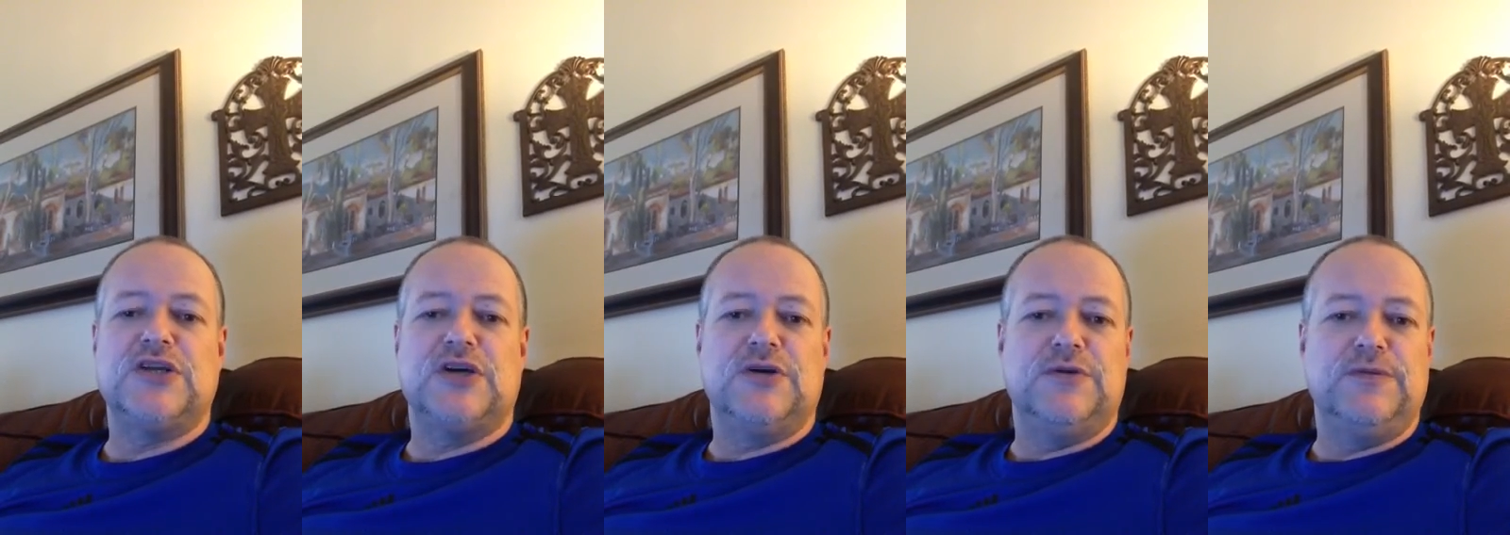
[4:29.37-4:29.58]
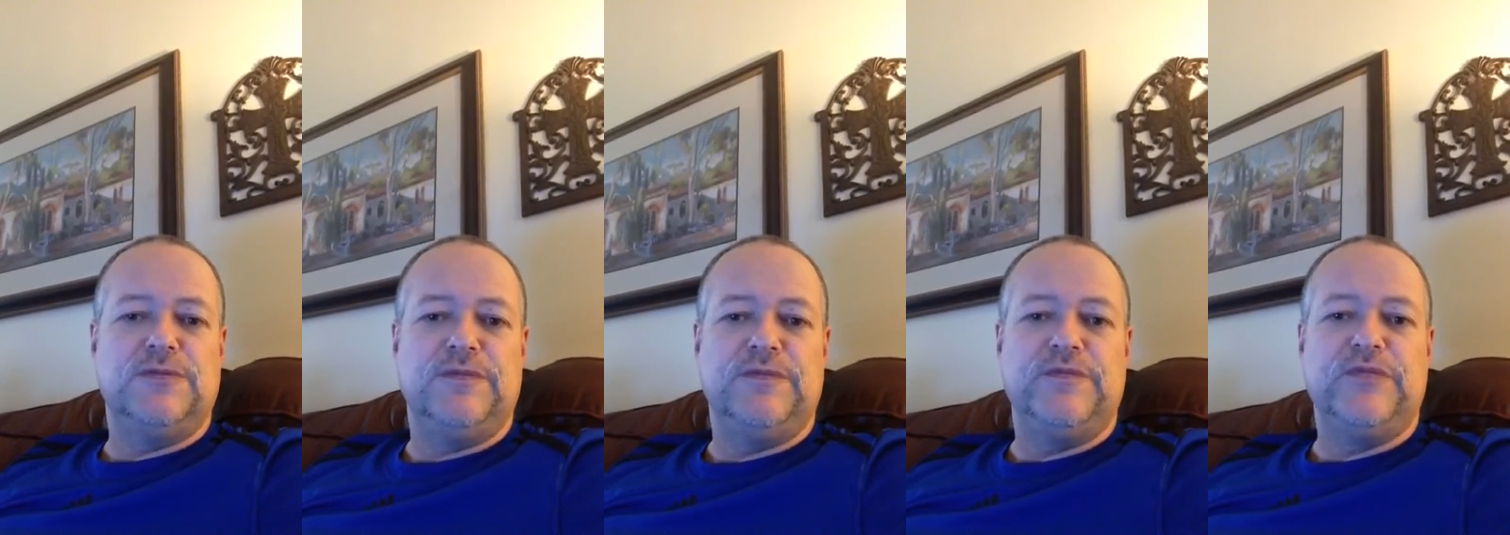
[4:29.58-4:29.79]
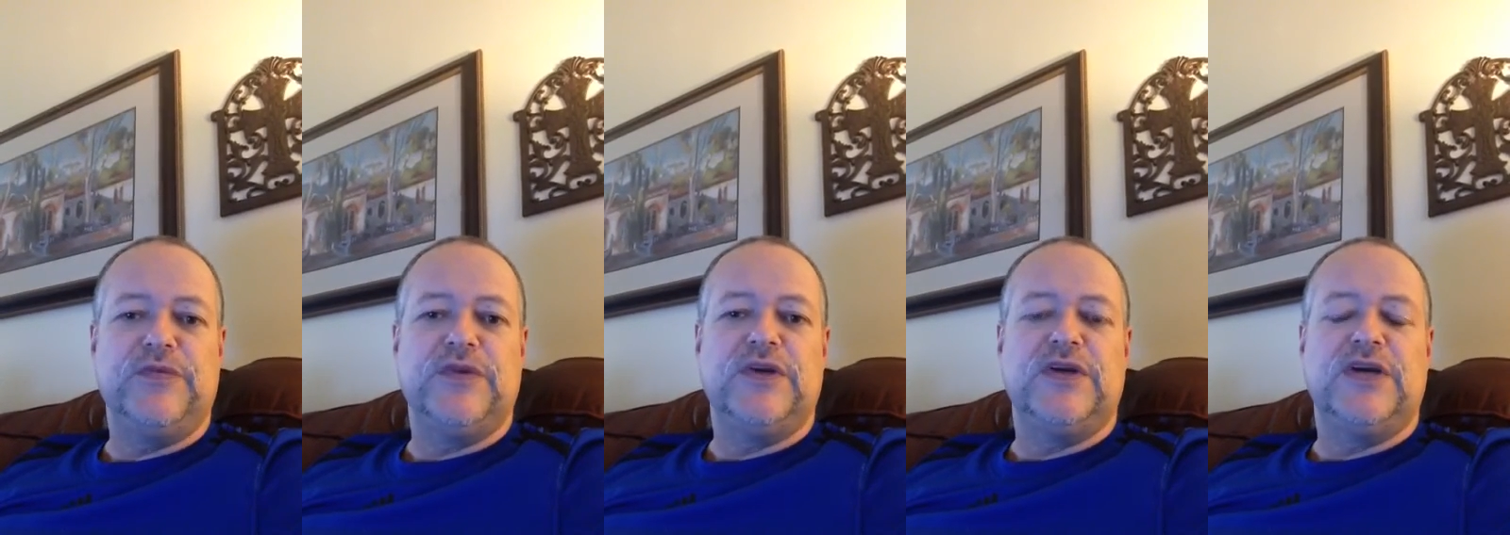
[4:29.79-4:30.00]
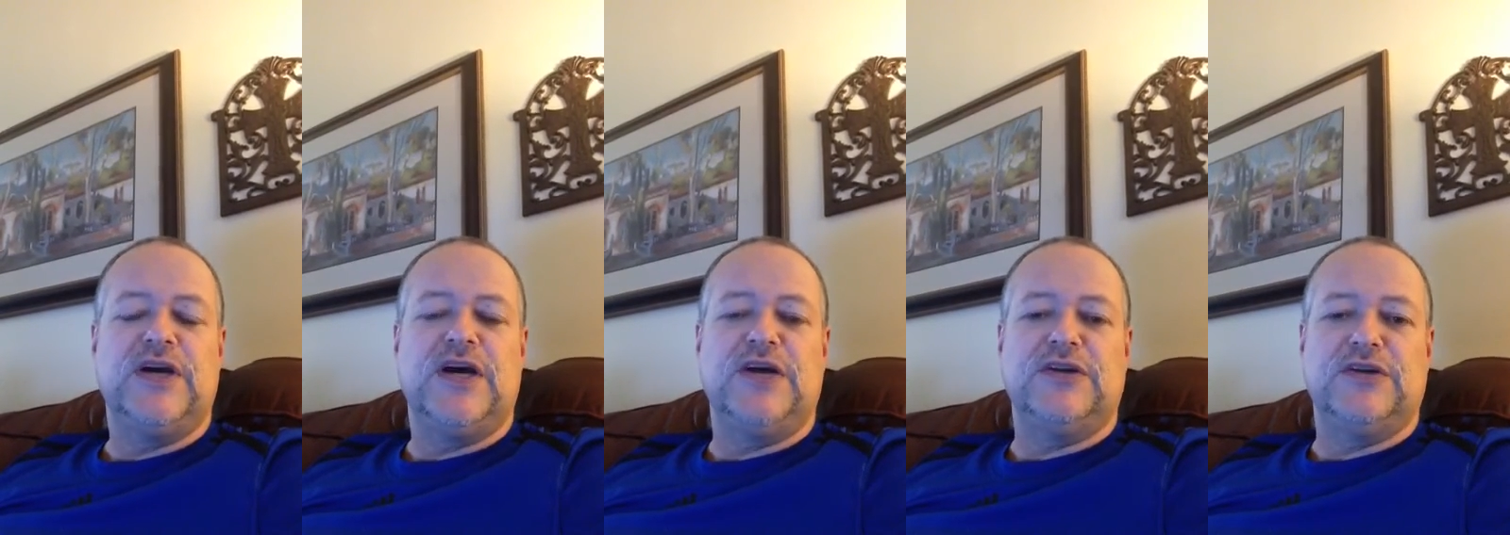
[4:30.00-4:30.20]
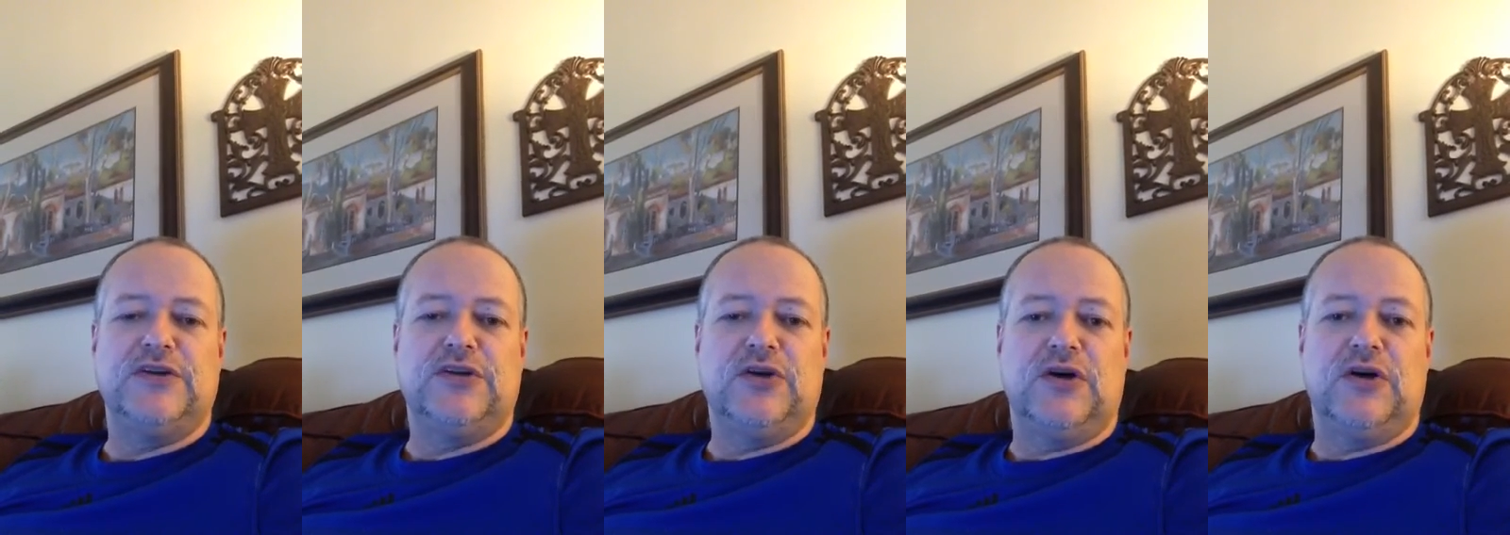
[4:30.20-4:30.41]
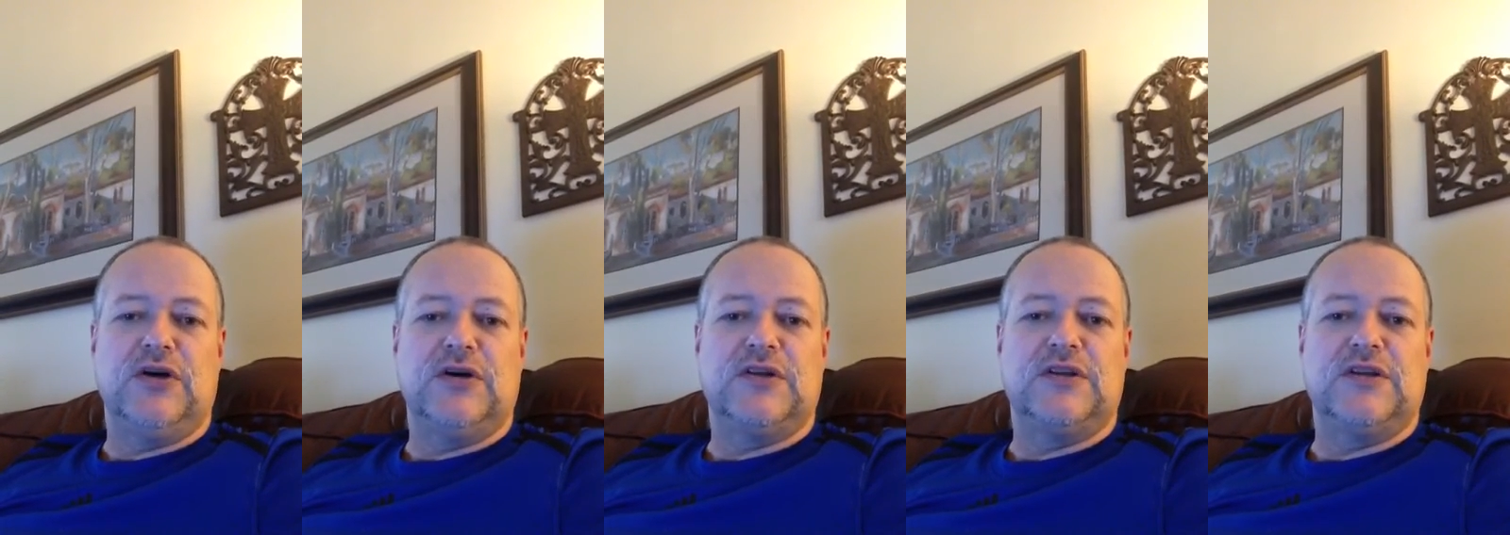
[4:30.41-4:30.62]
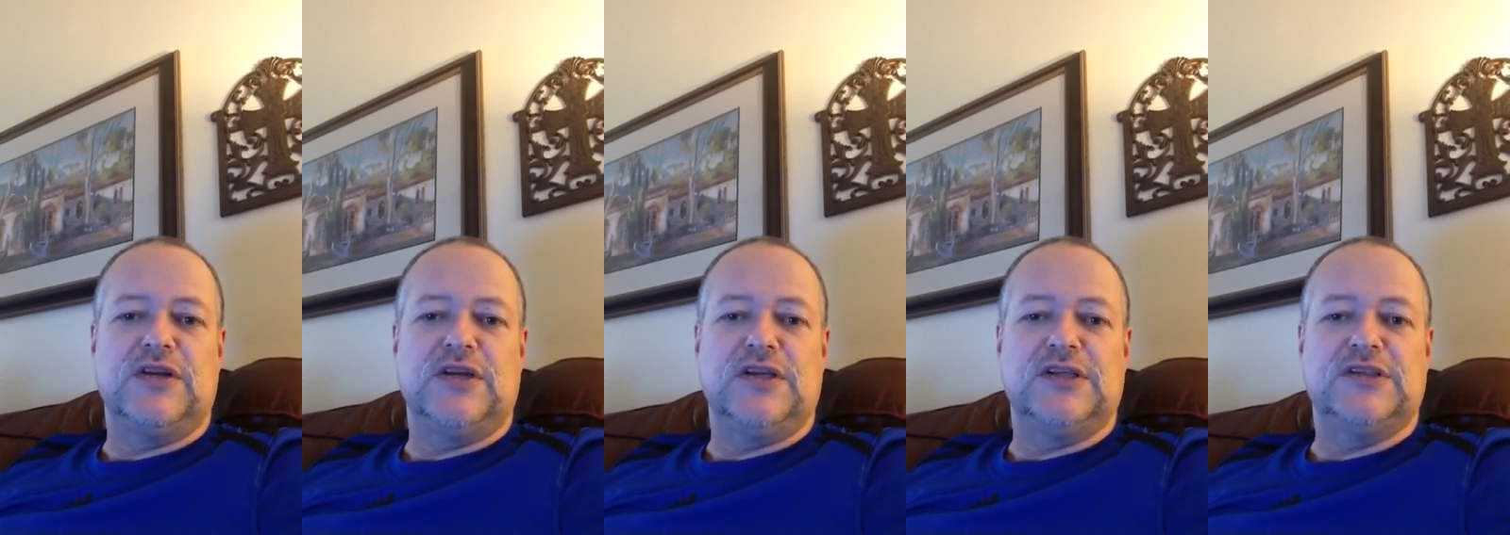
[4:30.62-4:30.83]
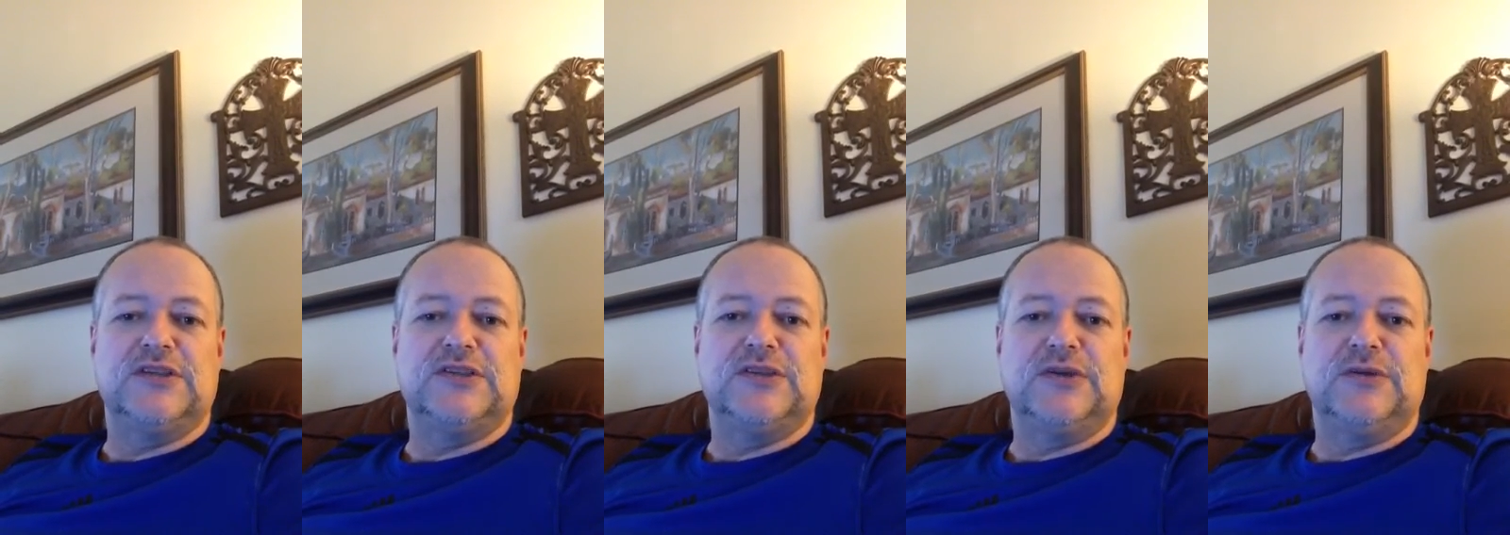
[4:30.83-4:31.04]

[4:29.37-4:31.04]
out how the dog thinks.